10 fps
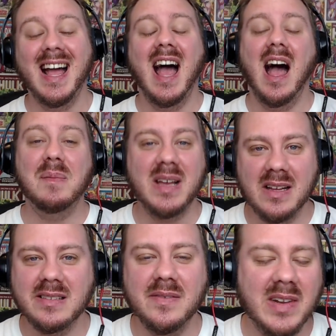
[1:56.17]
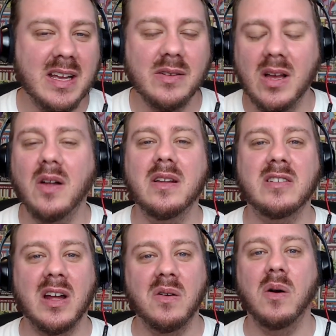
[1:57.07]
And because the videos on the
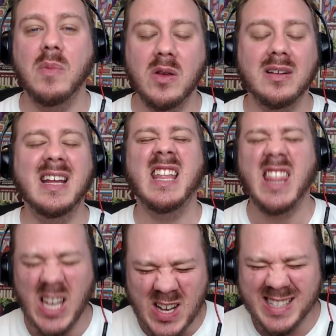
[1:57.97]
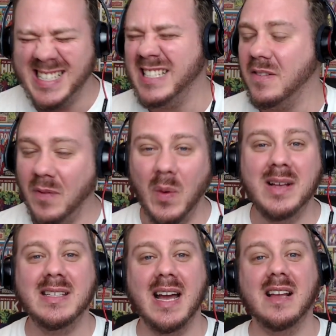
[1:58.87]
channel are mostly 30 to 40
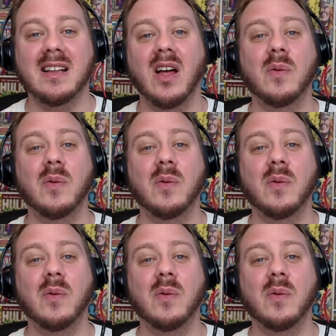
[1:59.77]
seconds long,